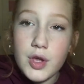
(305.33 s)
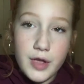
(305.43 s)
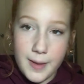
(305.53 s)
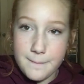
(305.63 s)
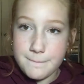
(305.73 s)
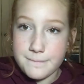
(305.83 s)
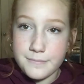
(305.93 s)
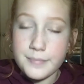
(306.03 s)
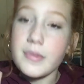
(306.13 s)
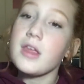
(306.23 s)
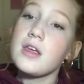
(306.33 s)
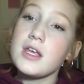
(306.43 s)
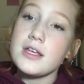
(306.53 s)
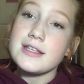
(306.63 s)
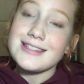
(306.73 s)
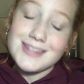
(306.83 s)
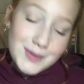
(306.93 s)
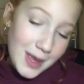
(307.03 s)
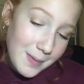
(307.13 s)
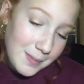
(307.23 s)
Okay. So
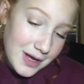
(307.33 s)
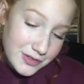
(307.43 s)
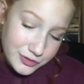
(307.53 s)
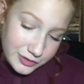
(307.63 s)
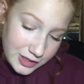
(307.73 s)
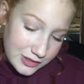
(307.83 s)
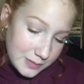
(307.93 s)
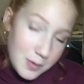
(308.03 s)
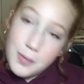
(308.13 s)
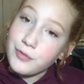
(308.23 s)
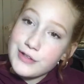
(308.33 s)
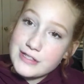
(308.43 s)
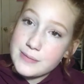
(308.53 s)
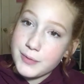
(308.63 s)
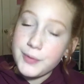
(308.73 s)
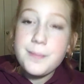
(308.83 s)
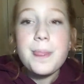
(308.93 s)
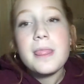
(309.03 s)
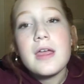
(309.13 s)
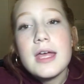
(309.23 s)
now my brows are looking somewhat more reasonable.
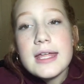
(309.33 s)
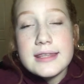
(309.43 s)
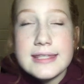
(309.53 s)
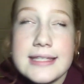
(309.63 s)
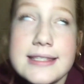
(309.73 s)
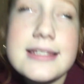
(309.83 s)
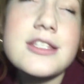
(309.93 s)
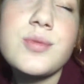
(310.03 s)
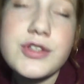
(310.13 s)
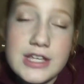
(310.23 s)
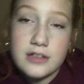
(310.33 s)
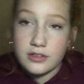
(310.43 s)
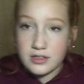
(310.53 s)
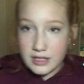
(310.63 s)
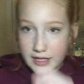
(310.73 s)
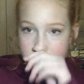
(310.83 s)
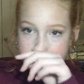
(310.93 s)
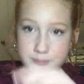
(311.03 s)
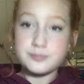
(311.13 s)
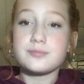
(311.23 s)
This is what they look like
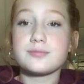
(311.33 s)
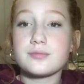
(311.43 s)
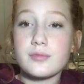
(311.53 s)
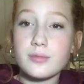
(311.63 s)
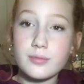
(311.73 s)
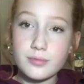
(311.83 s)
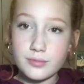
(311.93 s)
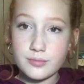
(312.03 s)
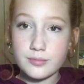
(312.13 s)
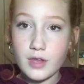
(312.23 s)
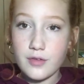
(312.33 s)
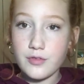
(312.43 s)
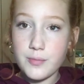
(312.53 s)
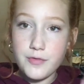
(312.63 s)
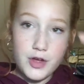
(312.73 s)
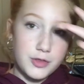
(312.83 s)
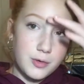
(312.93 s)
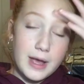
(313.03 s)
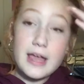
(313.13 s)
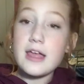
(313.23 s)
from farther
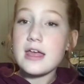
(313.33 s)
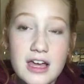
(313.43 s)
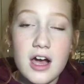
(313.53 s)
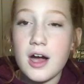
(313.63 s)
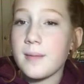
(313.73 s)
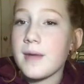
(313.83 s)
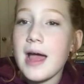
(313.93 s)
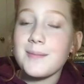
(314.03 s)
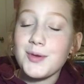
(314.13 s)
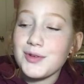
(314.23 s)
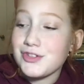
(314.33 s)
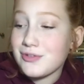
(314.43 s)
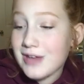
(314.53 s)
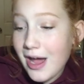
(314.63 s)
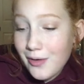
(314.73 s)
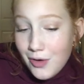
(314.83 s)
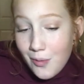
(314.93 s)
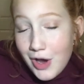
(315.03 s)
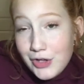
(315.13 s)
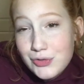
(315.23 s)
away. I'm going to now
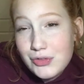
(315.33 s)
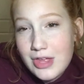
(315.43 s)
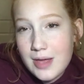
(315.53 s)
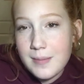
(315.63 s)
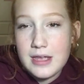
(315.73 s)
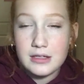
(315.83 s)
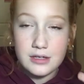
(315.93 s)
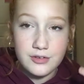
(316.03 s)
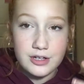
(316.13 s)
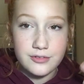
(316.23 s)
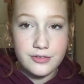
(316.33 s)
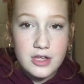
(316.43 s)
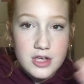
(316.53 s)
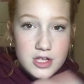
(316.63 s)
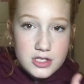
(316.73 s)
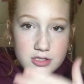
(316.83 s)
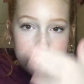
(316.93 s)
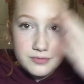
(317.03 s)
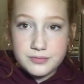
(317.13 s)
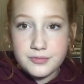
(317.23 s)
go under them and like kind of
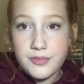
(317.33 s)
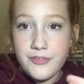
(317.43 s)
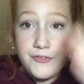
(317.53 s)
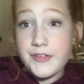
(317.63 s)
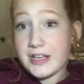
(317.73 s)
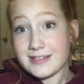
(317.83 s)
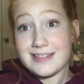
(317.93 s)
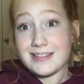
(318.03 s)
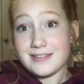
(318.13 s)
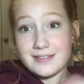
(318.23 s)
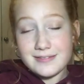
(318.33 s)
fix